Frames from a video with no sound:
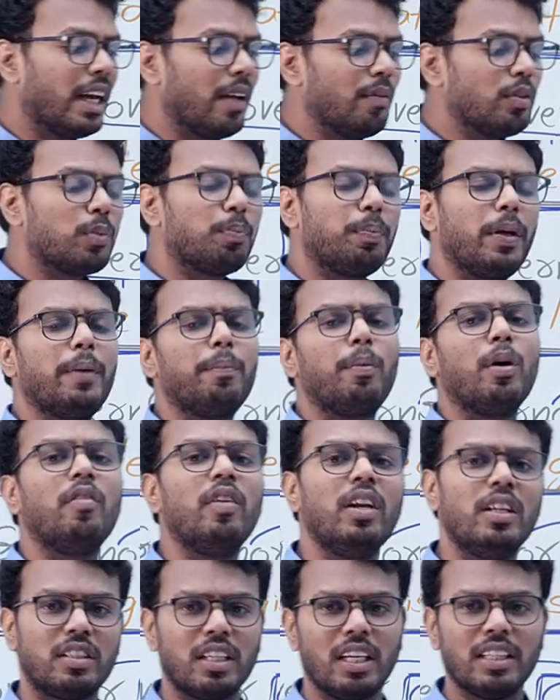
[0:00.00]
times people
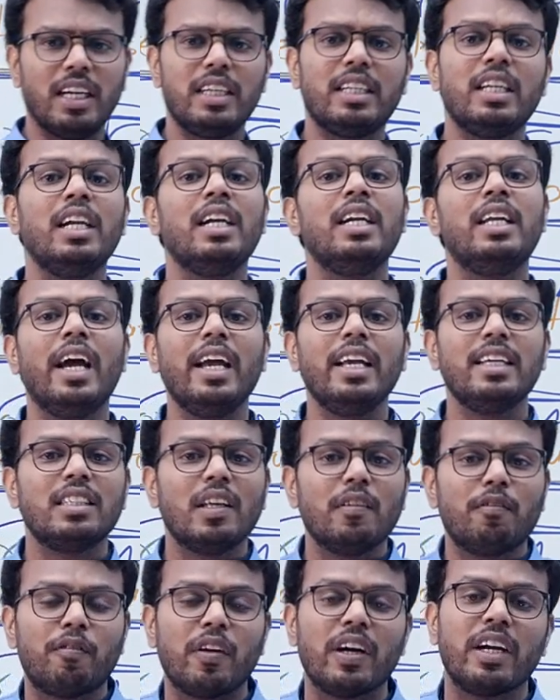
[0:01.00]
will say that India is
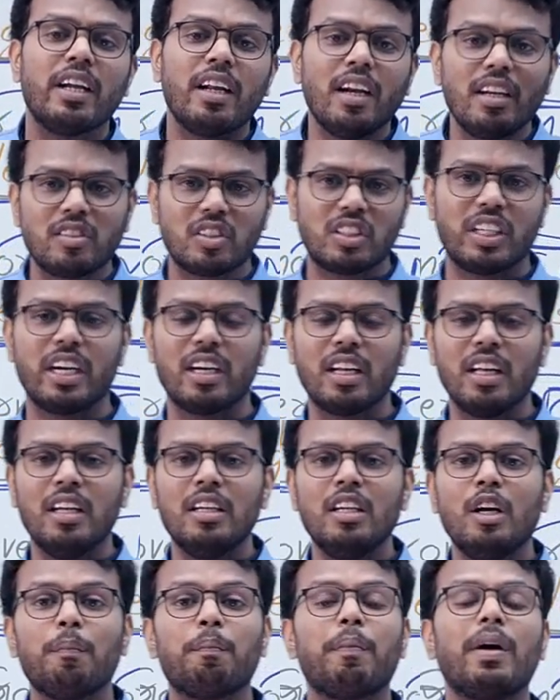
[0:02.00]
a federal state.
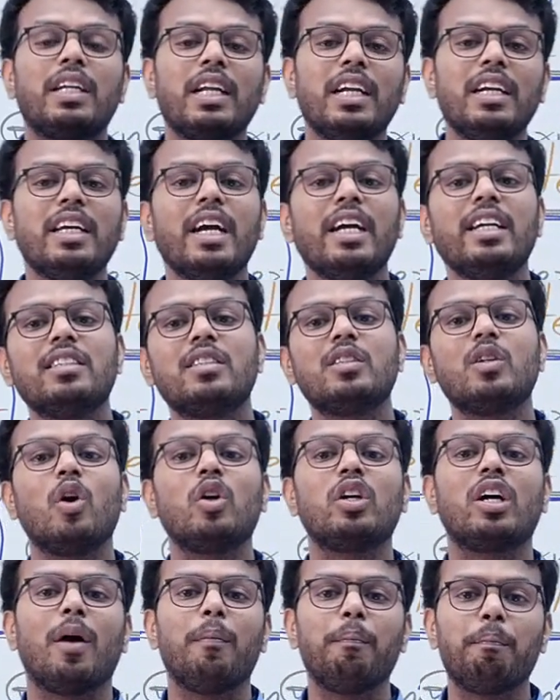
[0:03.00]
But India is
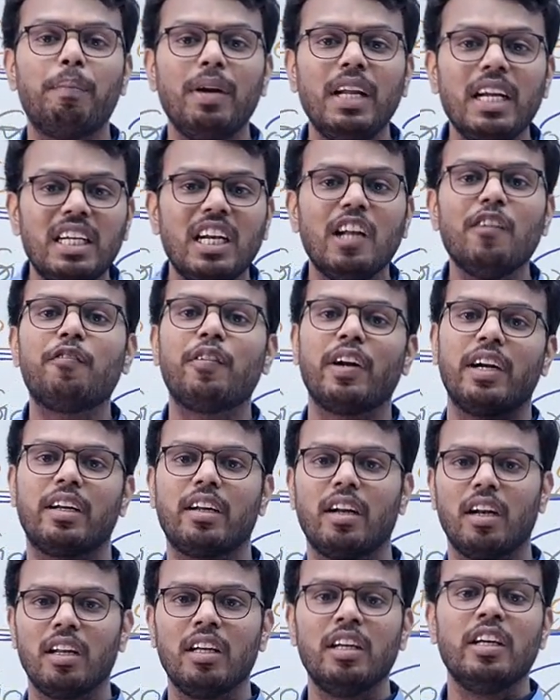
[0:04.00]
not completely
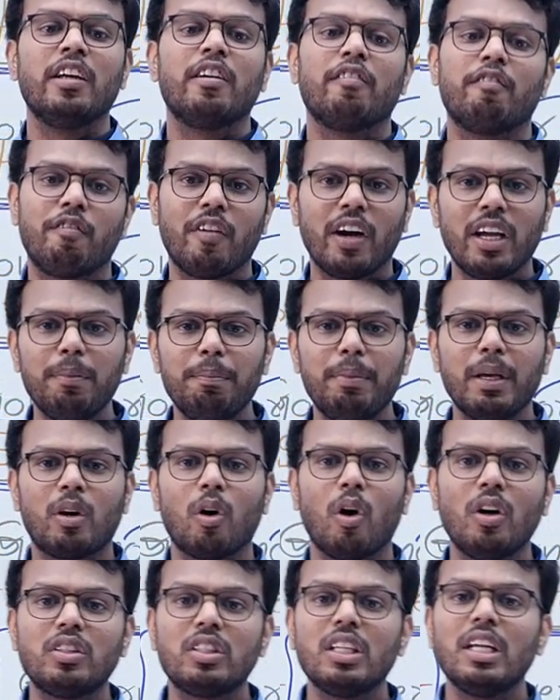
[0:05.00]
federal. Why?
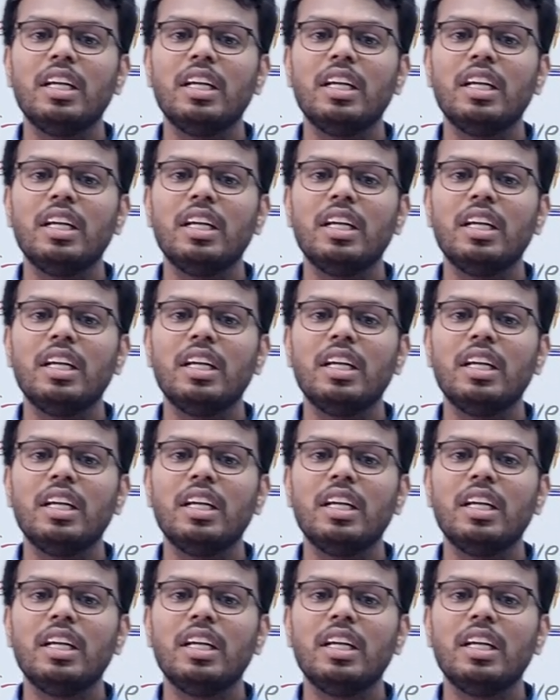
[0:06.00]
Because